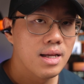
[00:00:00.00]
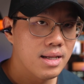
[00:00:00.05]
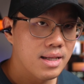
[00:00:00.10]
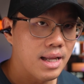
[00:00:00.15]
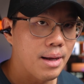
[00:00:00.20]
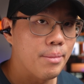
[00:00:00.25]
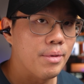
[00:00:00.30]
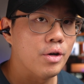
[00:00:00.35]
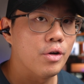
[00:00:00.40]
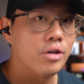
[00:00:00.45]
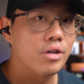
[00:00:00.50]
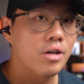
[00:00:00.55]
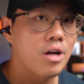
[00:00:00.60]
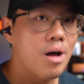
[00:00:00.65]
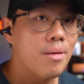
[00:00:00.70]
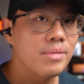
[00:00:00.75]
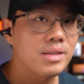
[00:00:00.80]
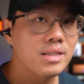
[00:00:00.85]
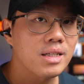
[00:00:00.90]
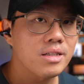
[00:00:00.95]
Let me know in the
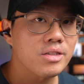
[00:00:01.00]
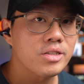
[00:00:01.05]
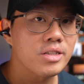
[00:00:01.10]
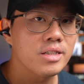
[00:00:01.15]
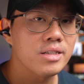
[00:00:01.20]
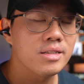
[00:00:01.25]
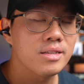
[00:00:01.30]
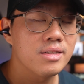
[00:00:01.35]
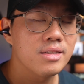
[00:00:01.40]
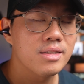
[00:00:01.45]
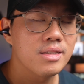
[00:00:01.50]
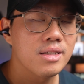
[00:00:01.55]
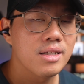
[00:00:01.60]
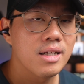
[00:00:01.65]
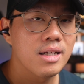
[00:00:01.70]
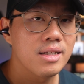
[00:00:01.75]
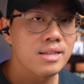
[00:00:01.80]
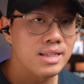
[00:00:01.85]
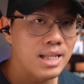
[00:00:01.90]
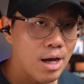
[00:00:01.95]
comment section
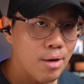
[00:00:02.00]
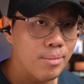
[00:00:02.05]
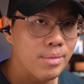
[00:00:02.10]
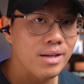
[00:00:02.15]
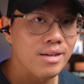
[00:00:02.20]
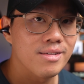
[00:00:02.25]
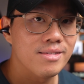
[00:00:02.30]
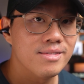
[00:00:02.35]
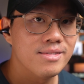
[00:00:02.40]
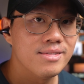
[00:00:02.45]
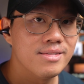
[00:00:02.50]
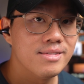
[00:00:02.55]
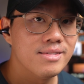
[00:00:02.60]
down below.